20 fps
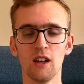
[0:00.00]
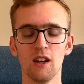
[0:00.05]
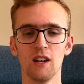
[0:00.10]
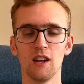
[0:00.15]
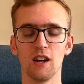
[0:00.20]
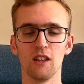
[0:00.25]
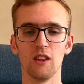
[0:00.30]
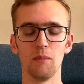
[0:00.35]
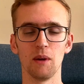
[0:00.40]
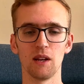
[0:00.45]

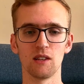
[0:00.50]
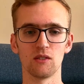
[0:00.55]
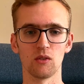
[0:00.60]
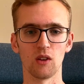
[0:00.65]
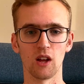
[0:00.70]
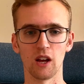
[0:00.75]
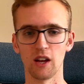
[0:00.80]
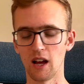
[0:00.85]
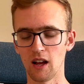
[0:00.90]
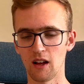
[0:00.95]
And the pigs are
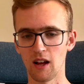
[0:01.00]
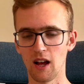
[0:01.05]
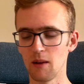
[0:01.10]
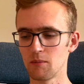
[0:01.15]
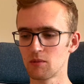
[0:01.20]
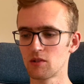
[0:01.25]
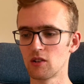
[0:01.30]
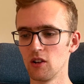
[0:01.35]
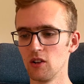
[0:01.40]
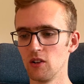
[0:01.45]
like,
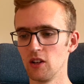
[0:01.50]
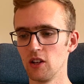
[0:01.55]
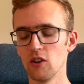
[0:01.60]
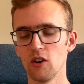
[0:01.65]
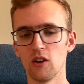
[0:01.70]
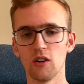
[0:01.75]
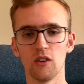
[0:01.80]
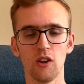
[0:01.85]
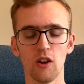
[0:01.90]
absolutely not.